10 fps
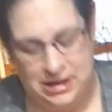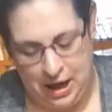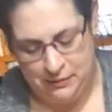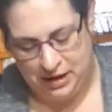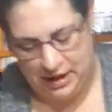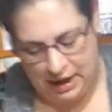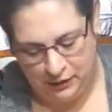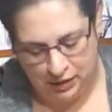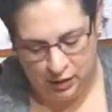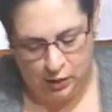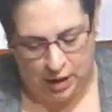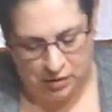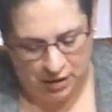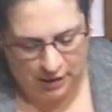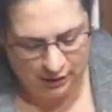time to get out your
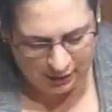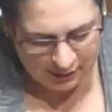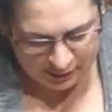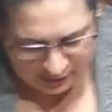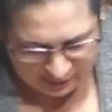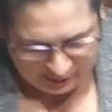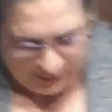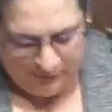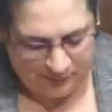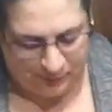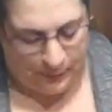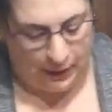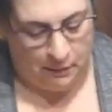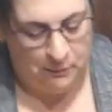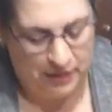aggression.
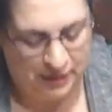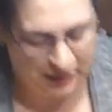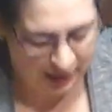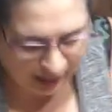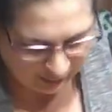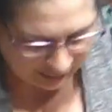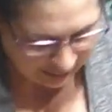But see, like I